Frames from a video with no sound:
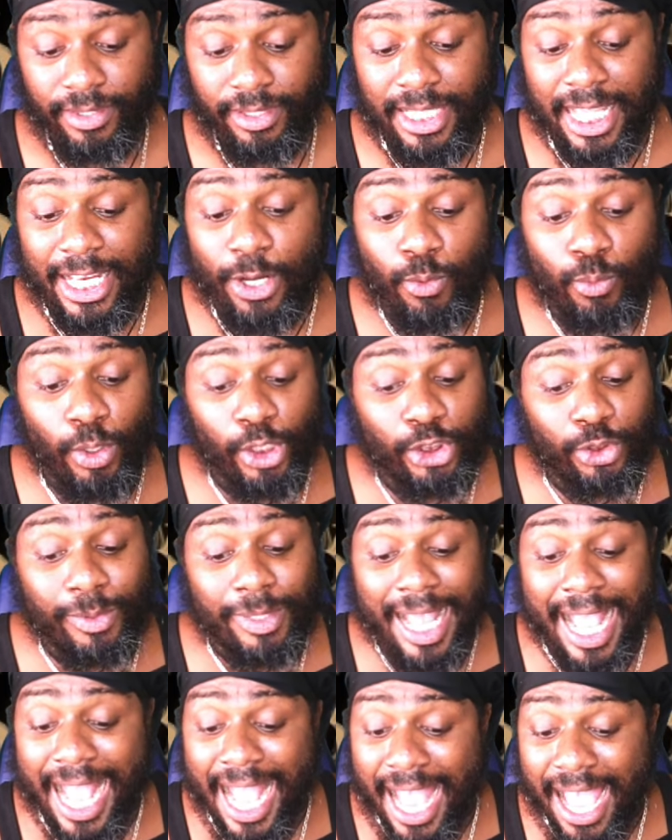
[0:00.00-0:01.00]
They don't want you
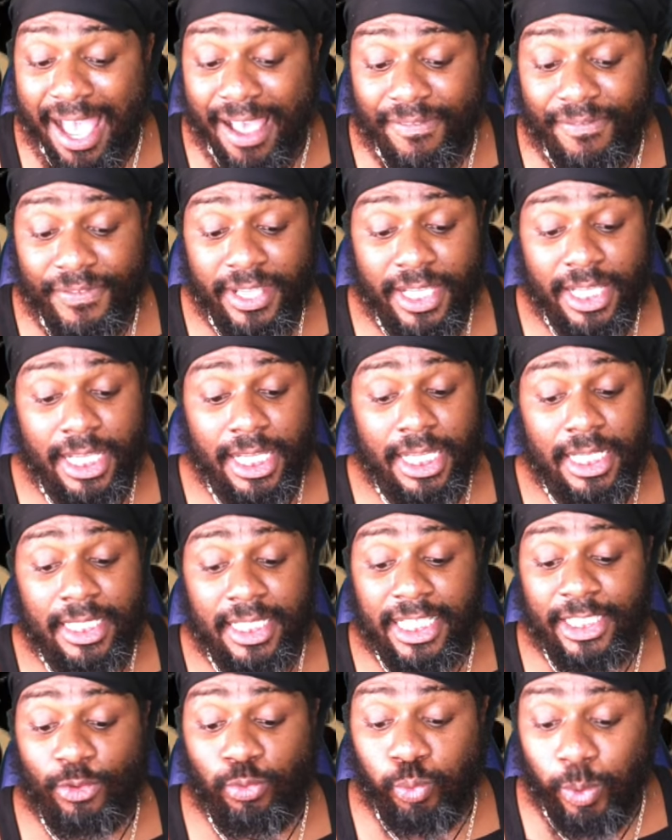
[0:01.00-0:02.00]
to have
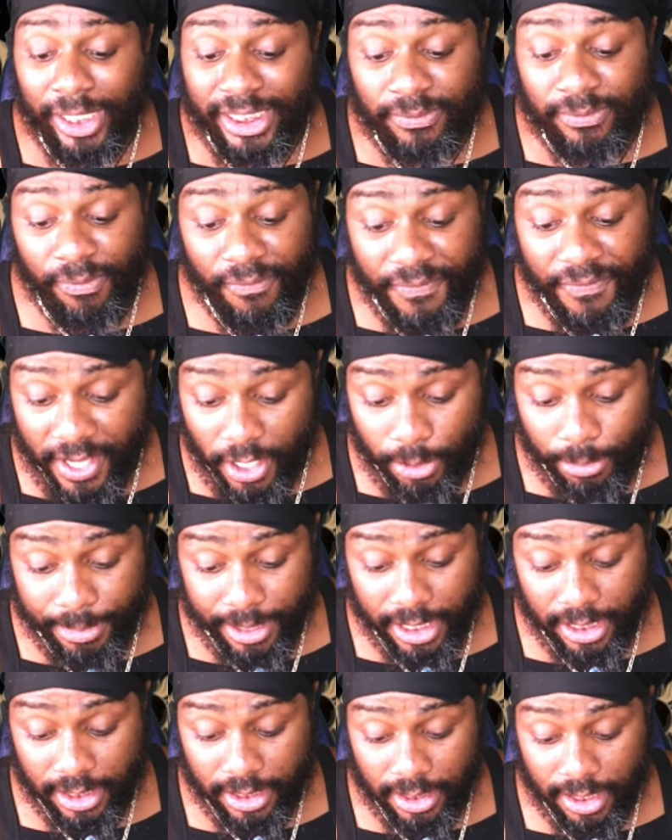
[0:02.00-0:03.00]
this wish
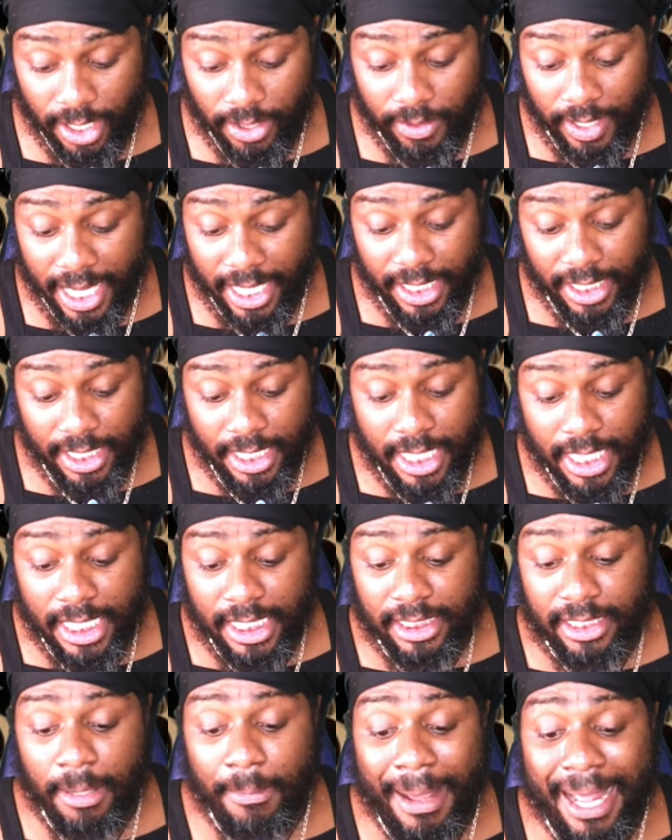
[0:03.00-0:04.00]
fulfillment, okay?
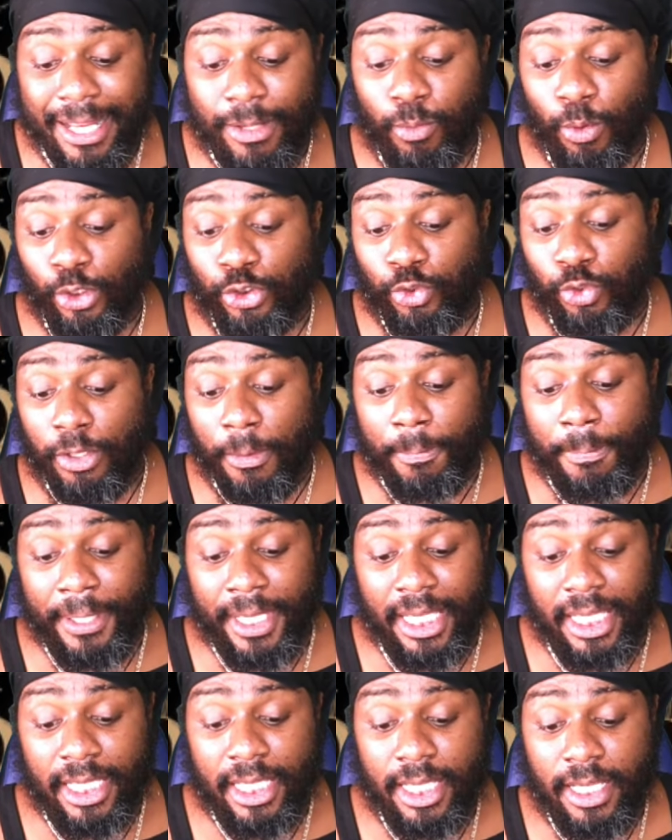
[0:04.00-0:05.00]
Somebody wants you to
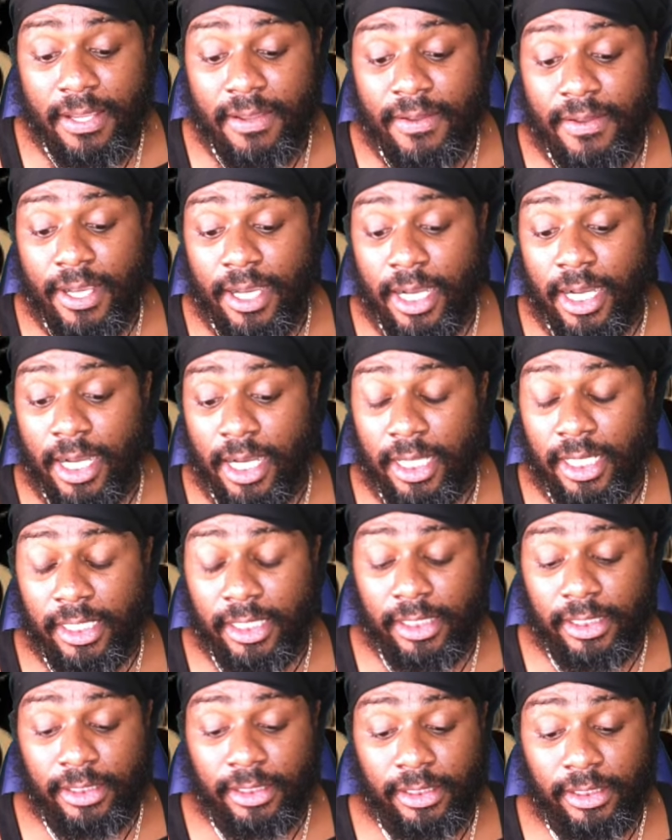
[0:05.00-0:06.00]
be,
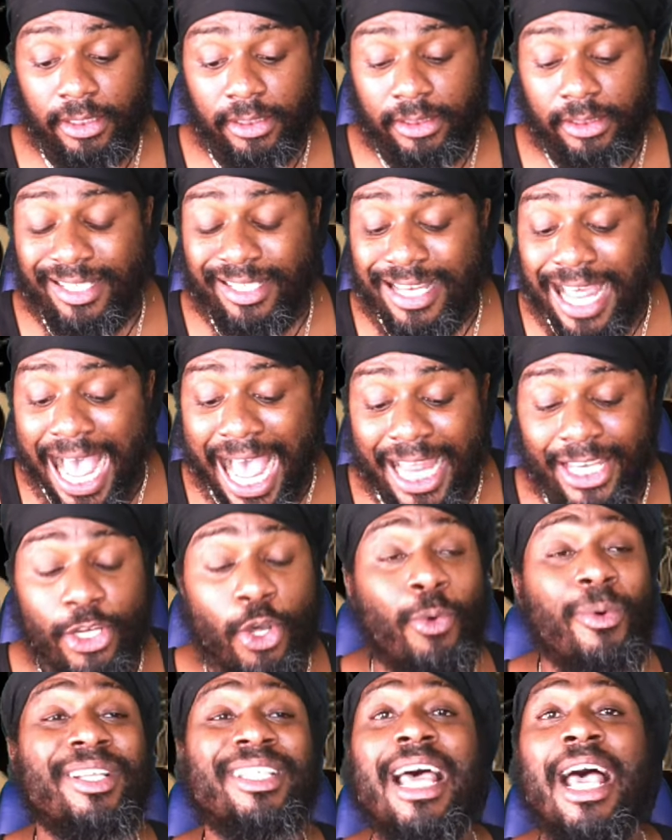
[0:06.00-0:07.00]
to not
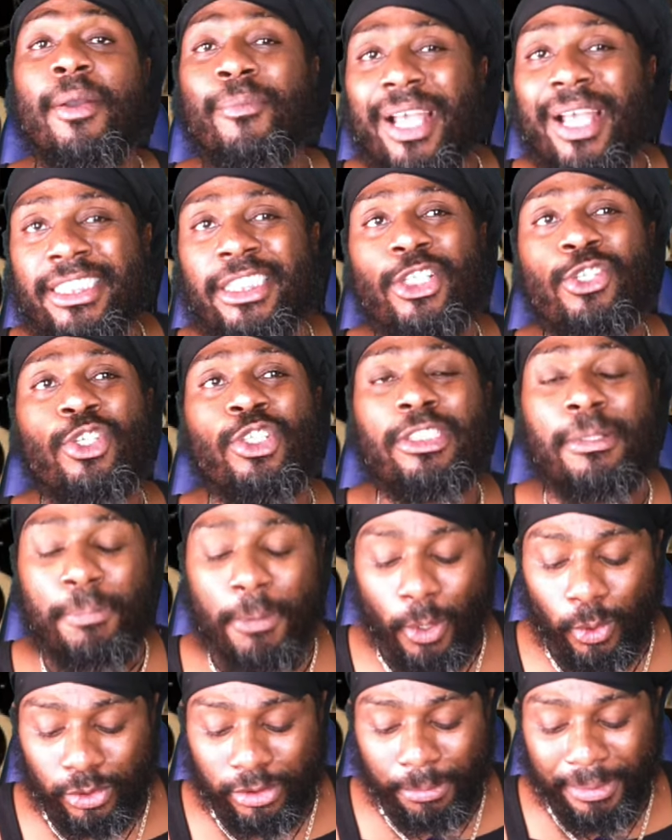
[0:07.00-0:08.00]
know what direction you're
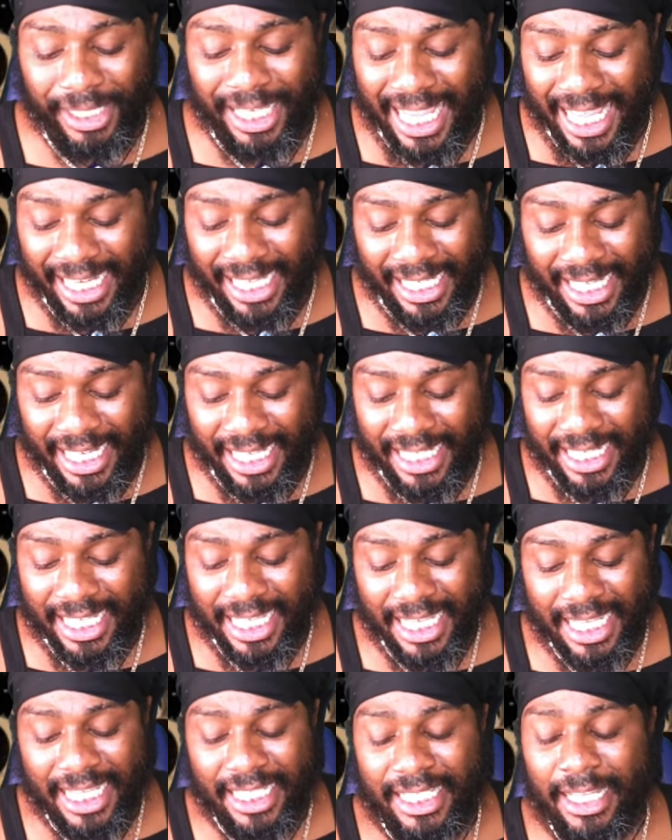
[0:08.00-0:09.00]
supposed to be headed in.
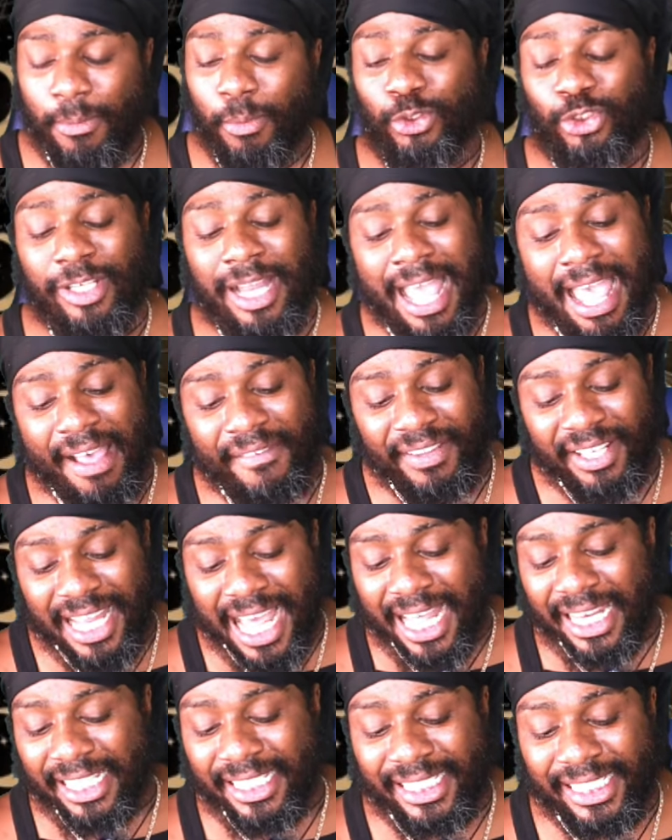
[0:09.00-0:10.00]
They want you to have a
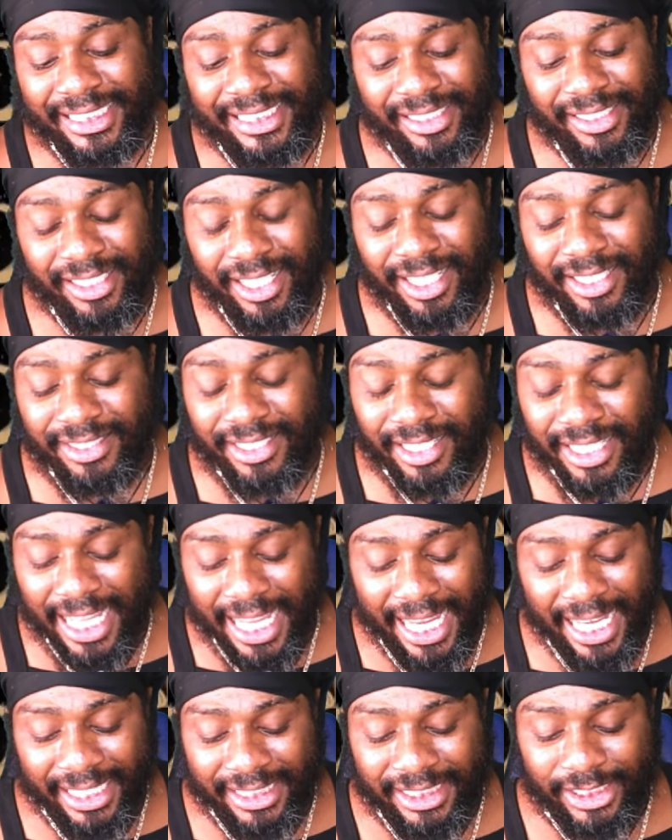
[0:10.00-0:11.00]
lot of this
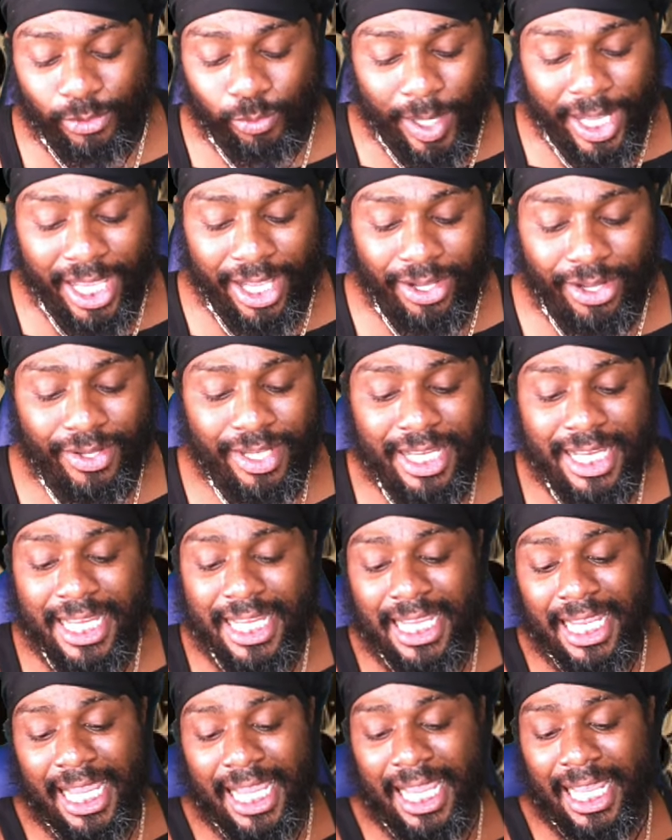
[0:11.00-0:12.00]
delays as well.
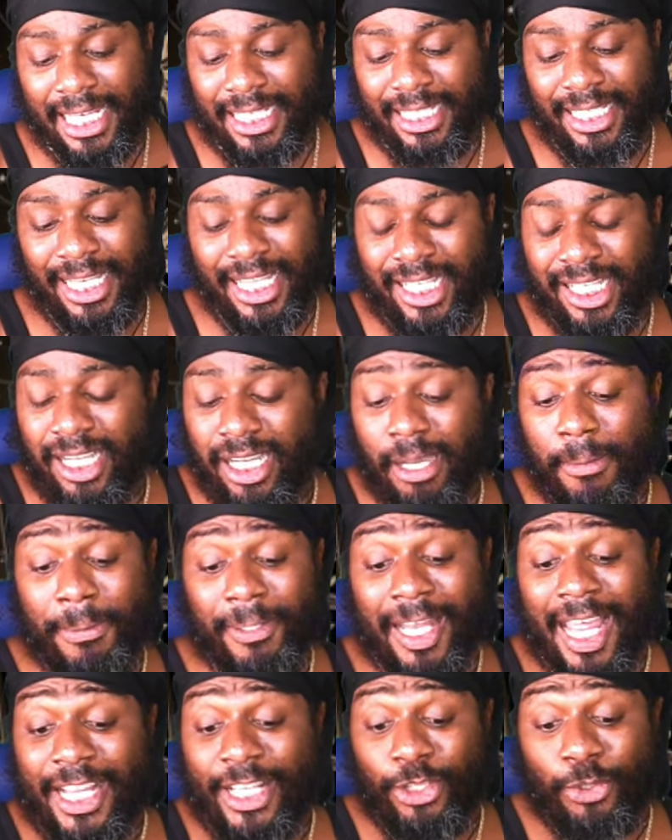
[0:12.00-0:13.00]
And it could
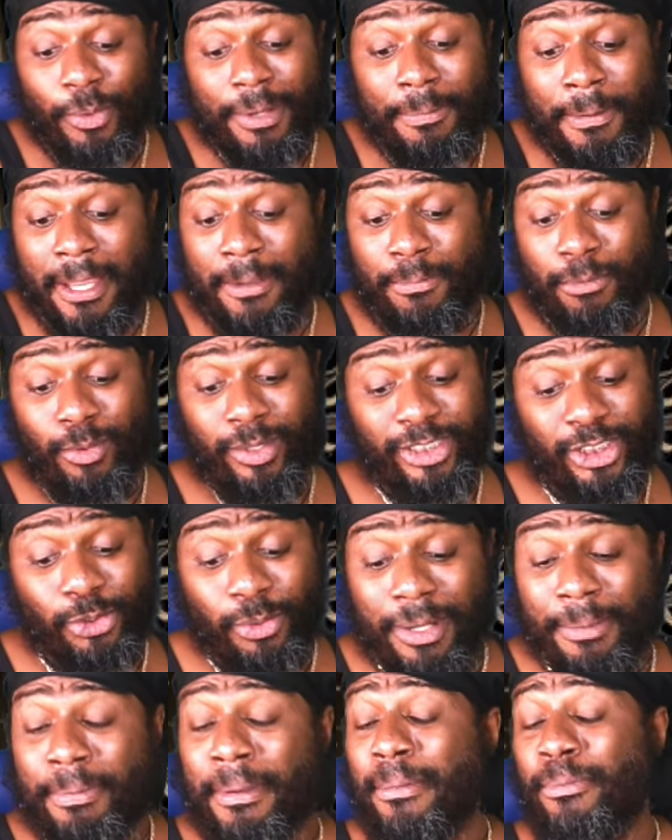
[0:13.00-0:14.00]
be like three people. It's
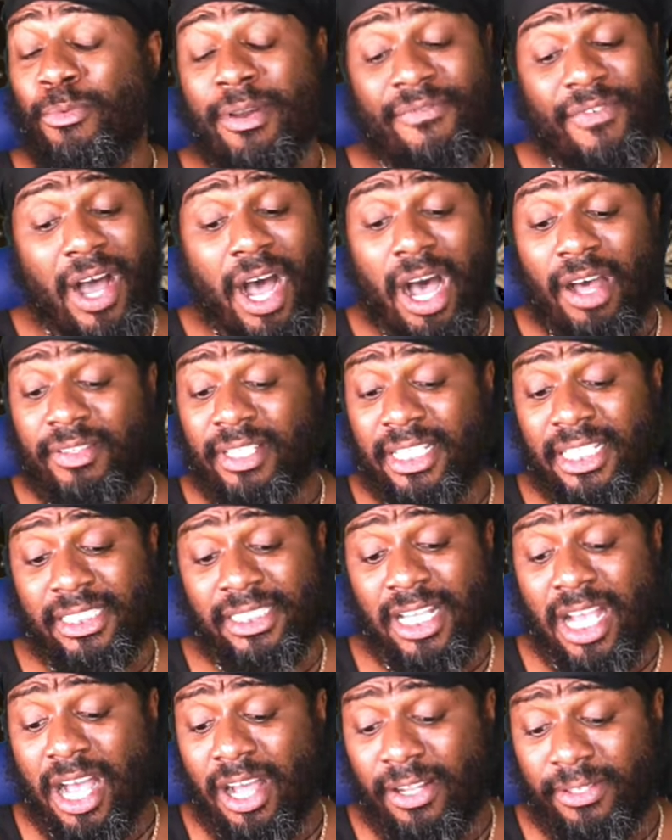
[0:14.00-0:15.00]
three people involved in
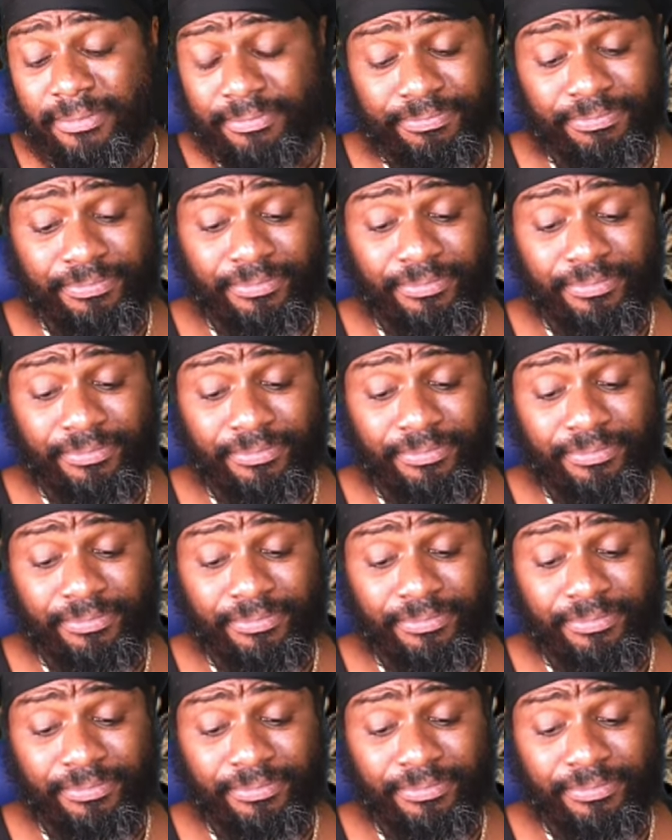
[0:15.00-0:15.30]
this, y'all.